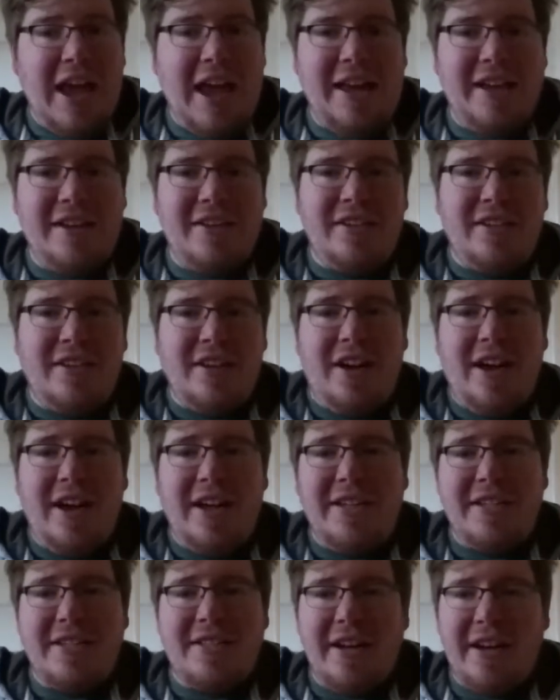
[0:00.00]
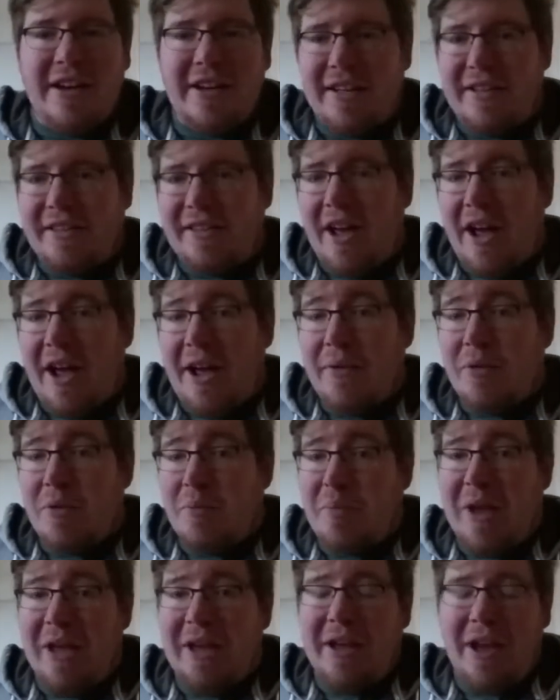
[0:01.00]
and I decided that I
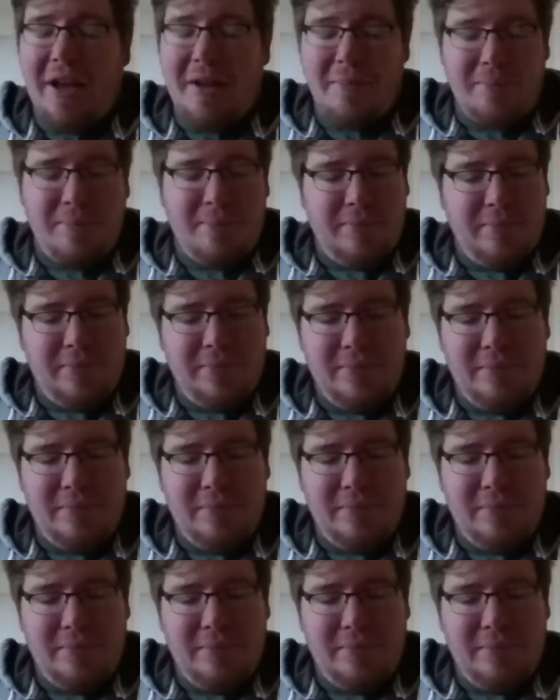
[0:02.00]
would pick up